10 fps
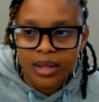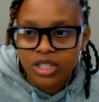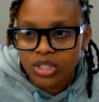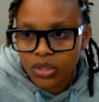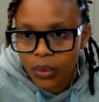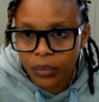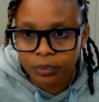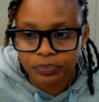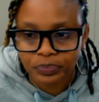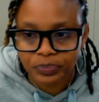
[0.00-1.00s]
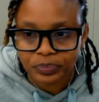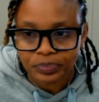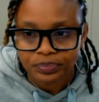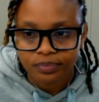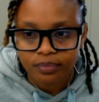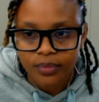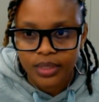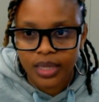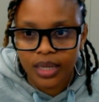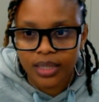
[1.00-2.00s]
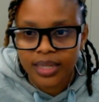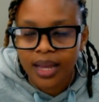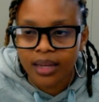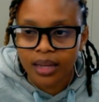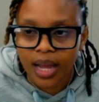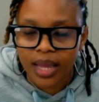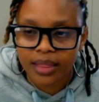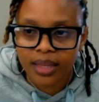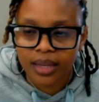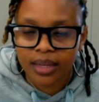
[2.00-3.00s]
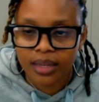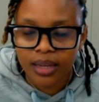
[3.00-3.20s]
So yeah, I think